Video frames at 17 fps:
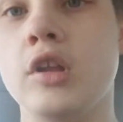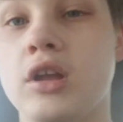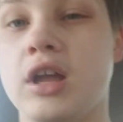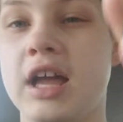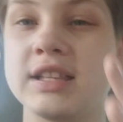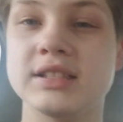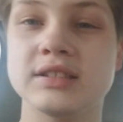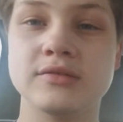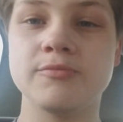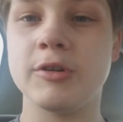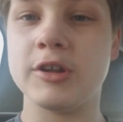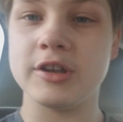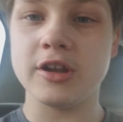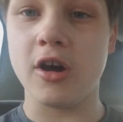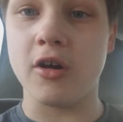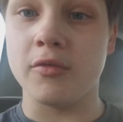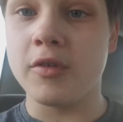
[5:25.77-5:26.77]
I, but
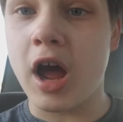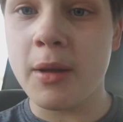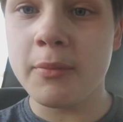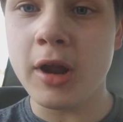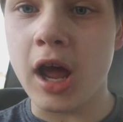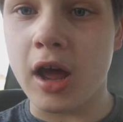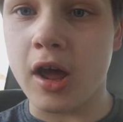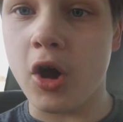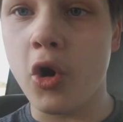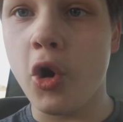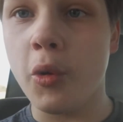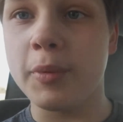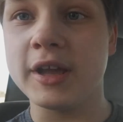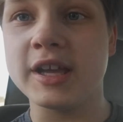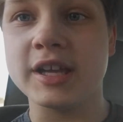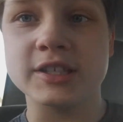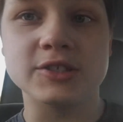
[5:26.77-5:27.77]
no, I'm not
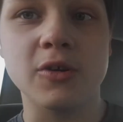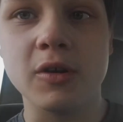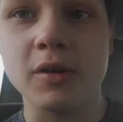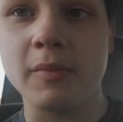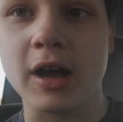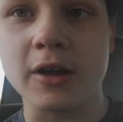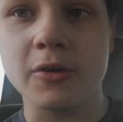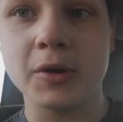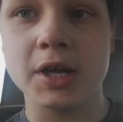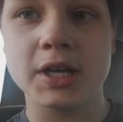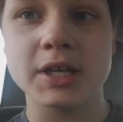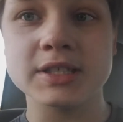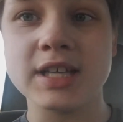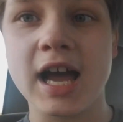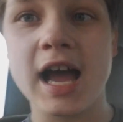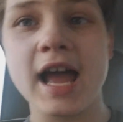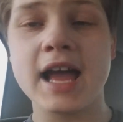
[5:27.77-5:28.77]
hoping it's going by quick
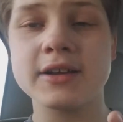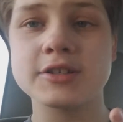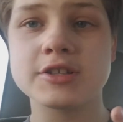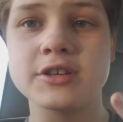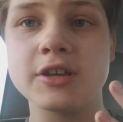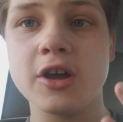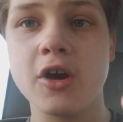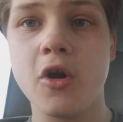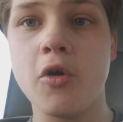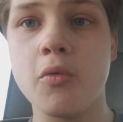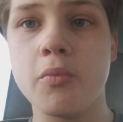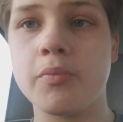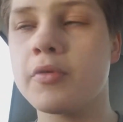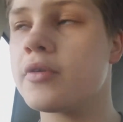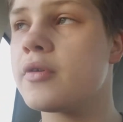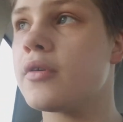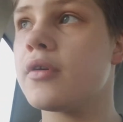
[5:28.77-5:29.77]
because I actually
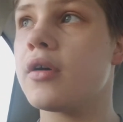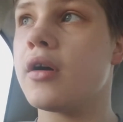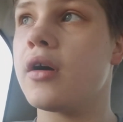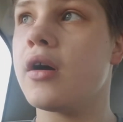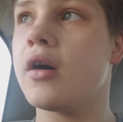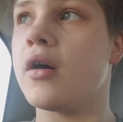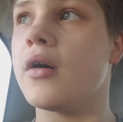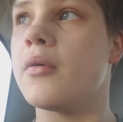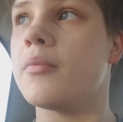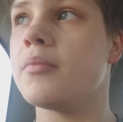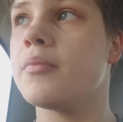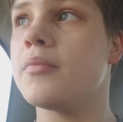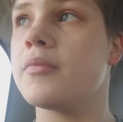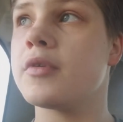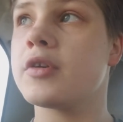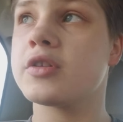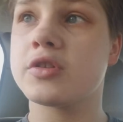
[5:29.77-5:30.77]
hope um,
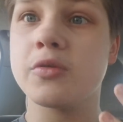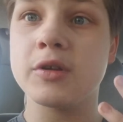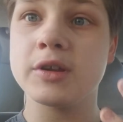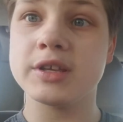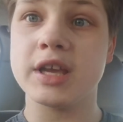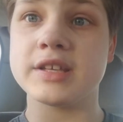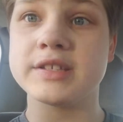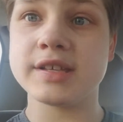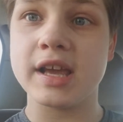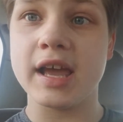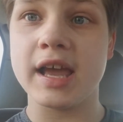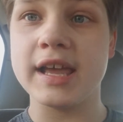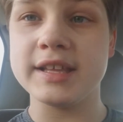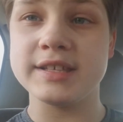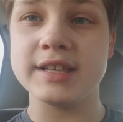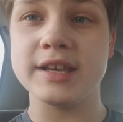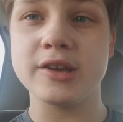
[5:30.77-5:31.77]

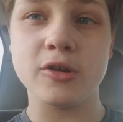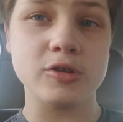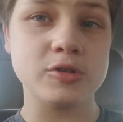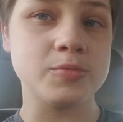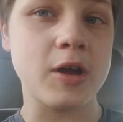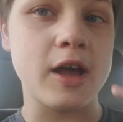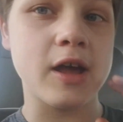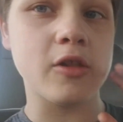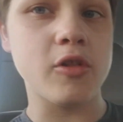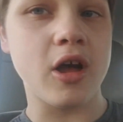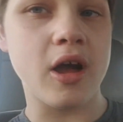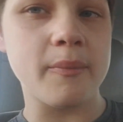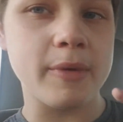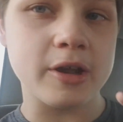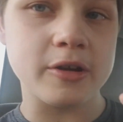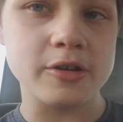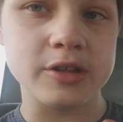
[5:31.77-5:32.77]
2018 goes by a lot
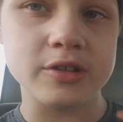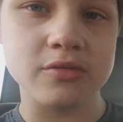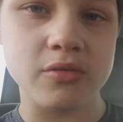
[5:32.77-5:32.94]
better than